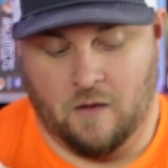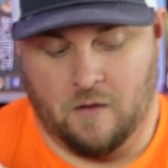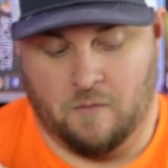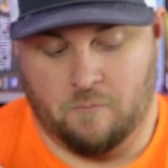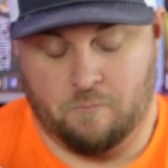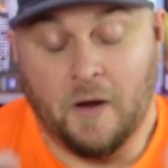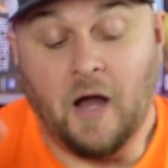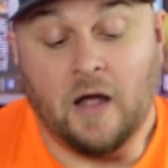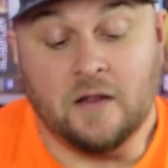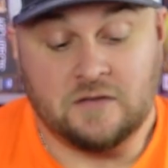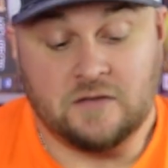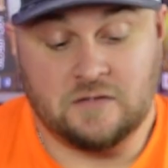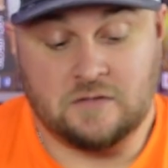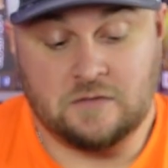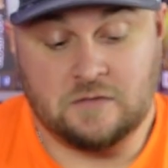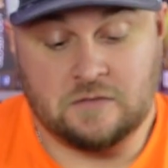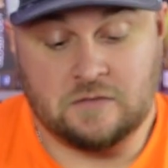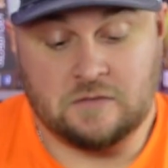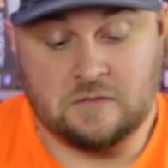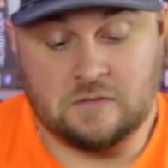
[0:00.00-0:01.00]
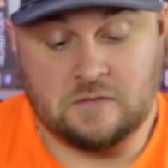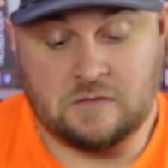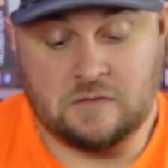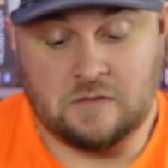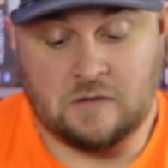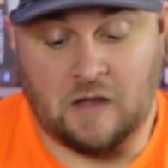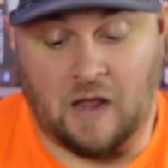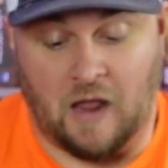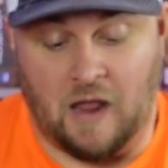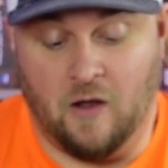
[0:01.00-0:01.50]
But
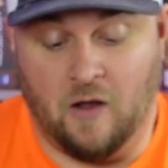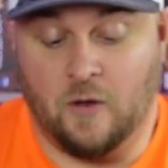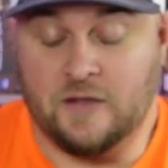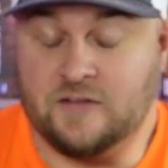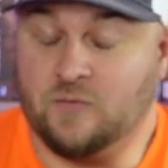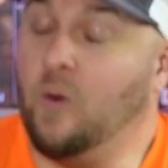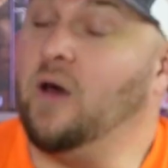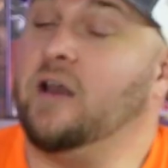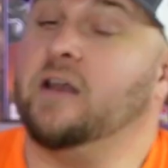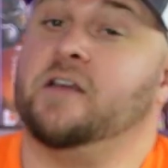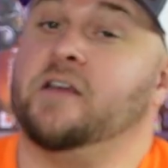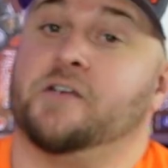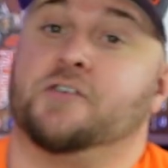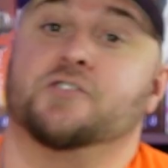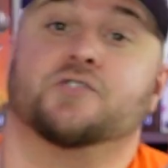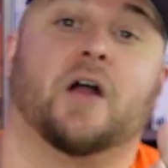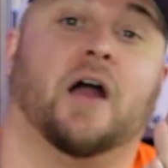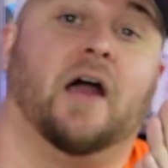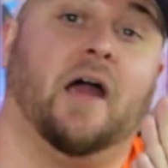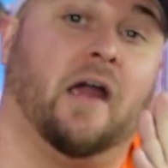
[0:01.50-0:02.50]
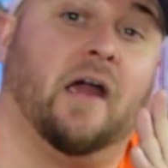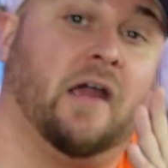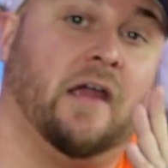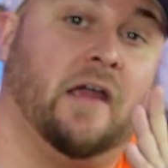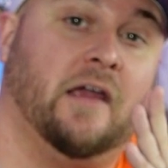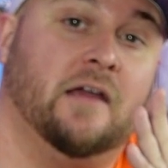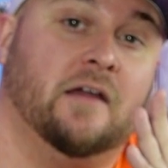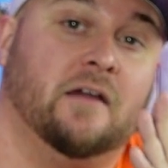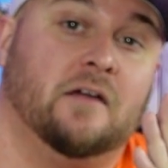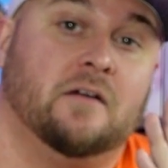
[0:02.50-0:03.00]
I always wanted to
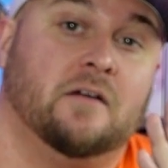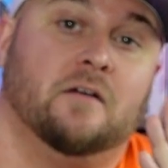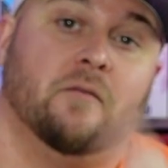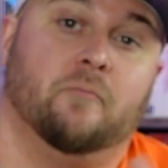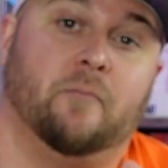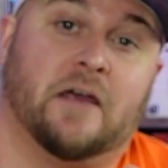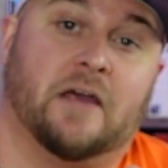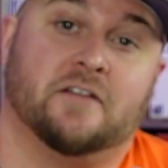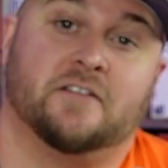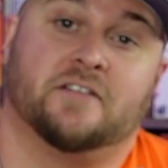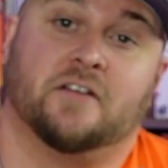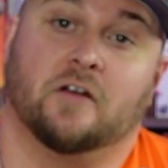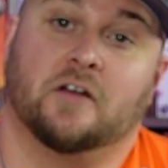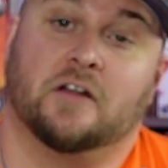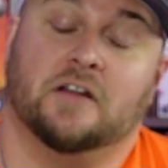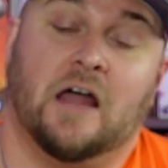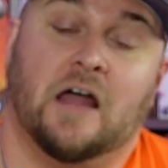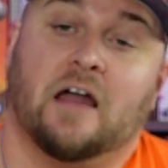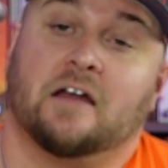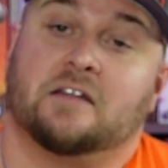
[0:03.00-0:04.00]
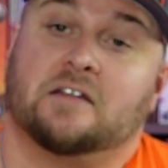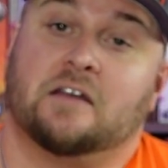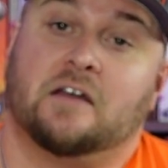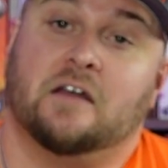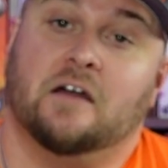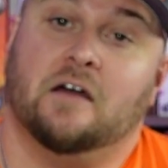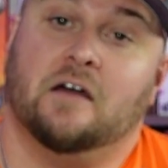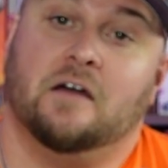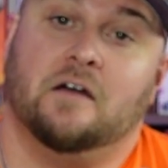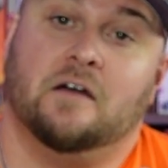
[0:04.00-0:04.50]
try Battlestar
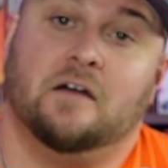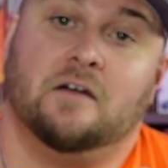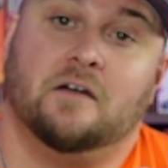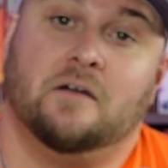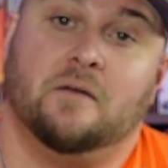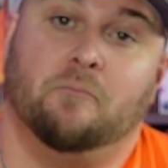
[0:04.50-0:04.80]
Galactica.